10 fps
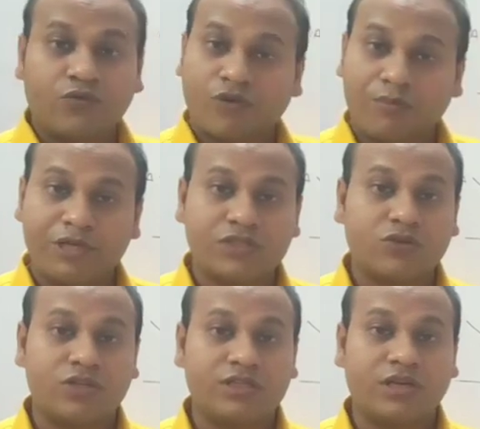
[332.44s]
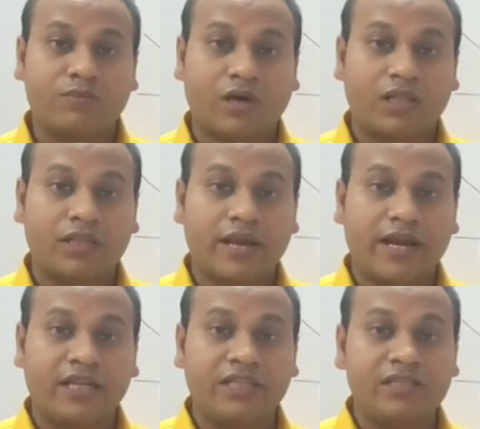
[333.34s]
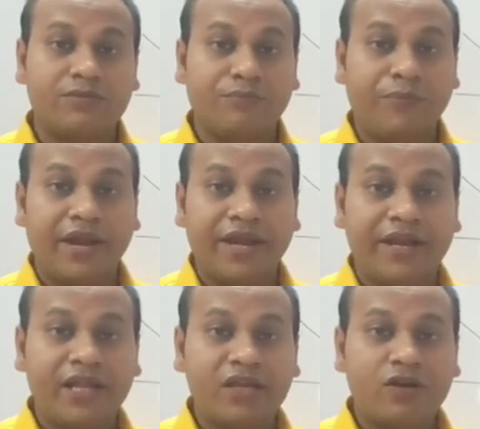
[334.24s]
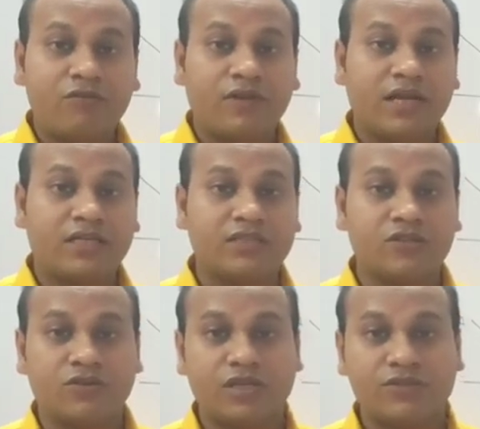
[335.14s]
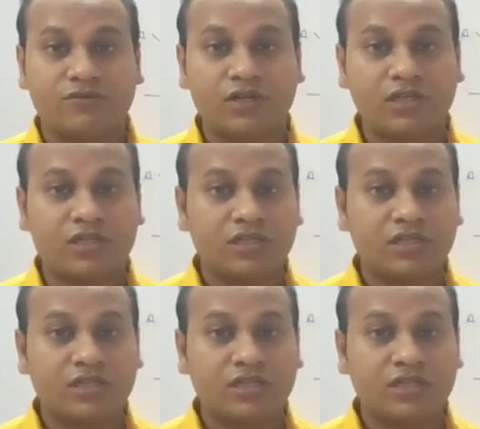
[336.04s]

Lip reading: from its original path, and this bending of light is known as what?